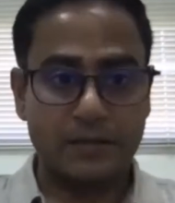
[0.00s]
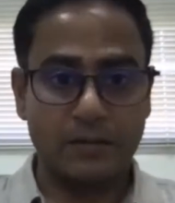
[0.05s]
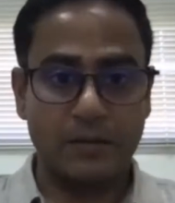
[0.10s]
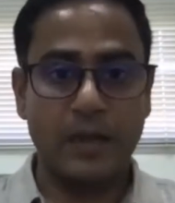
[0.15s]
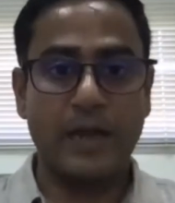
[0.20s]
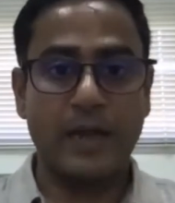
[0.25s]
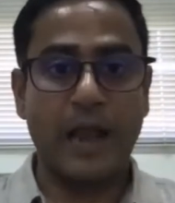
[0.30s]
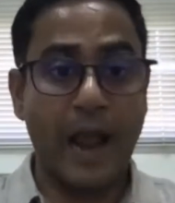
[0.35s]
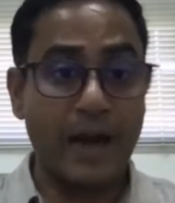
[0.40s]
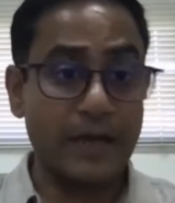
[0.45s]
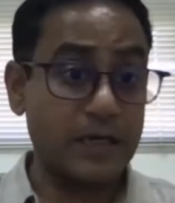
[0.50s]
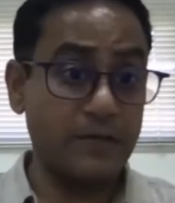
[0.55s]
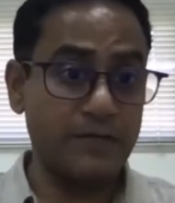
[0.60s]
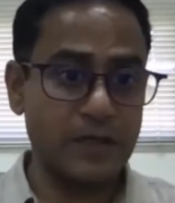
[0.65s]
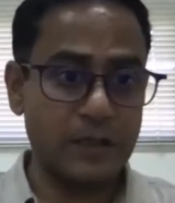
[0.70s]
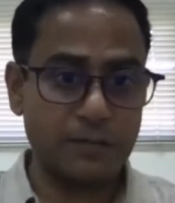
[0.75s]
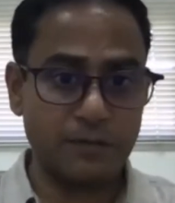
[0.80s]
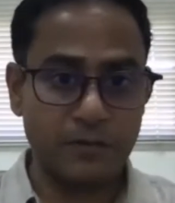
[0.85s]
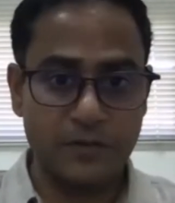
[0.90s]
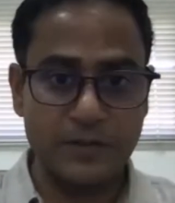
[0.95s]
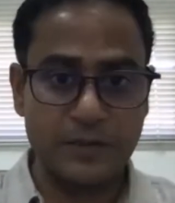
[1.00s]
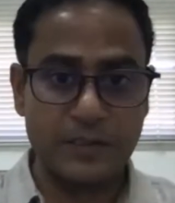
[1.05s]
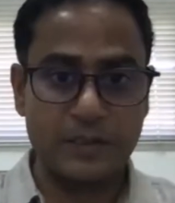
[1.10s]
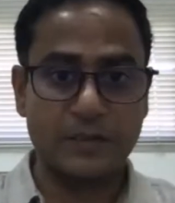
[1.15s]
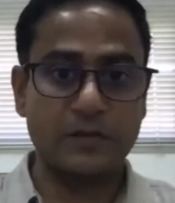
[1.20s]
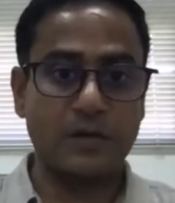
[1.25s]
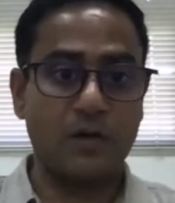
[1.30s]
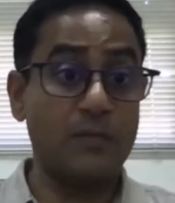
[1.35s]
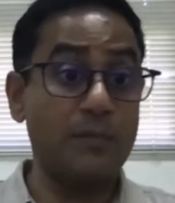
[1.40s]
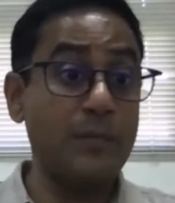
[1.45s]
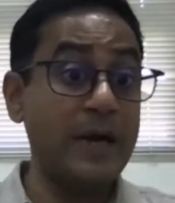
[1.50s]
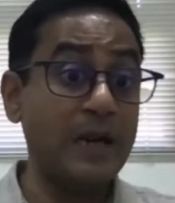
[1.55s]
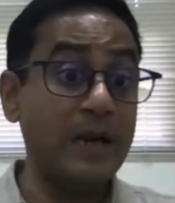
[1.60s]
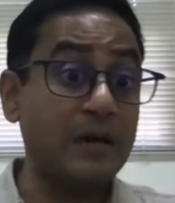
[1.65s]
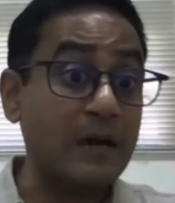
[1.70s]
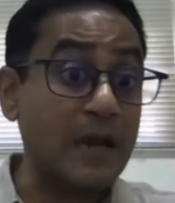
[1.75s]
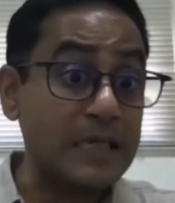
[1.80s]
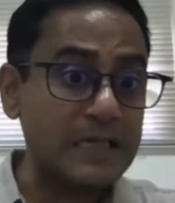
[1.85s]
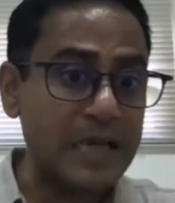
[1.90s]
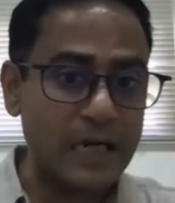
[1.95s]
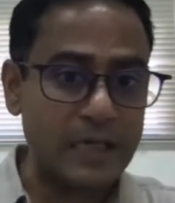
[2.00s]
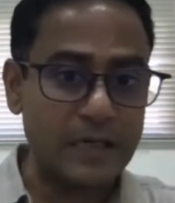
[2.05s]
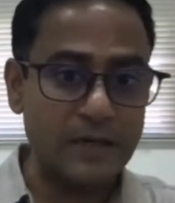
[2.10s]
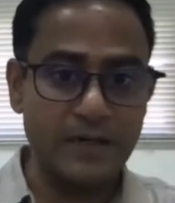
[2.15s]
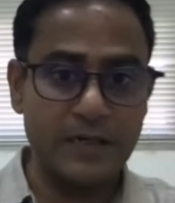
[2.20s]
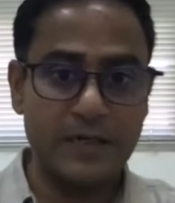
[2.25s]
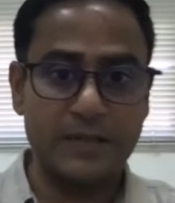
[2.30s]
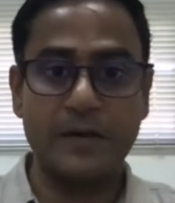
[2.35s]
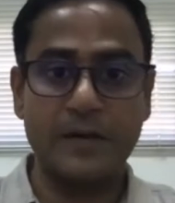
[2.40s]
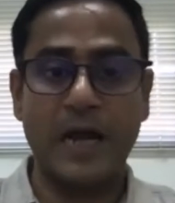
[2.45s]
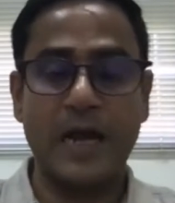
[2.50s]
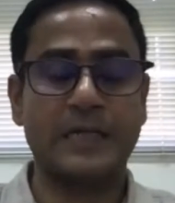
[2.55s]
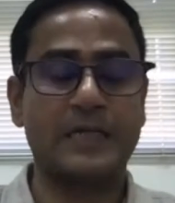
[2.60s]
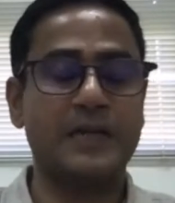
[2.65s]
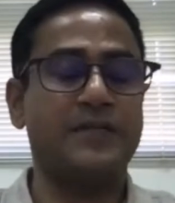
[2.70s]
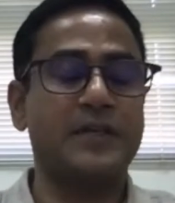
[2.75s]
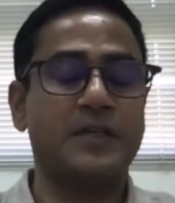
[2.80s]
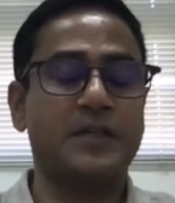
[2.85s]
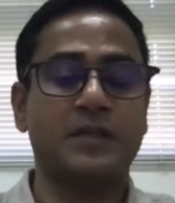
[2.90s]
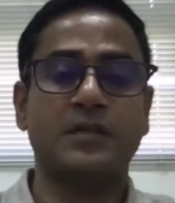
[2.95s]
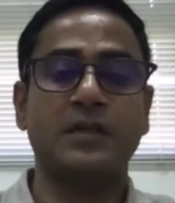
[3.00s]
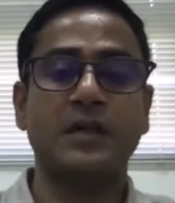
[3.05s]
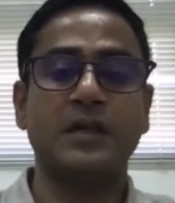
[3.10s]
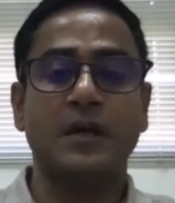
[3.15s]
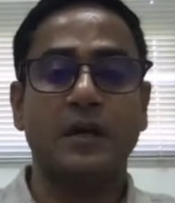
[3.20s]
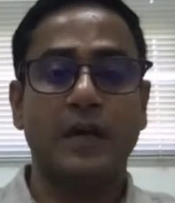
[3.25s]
like activists, for instance, or middle class activists,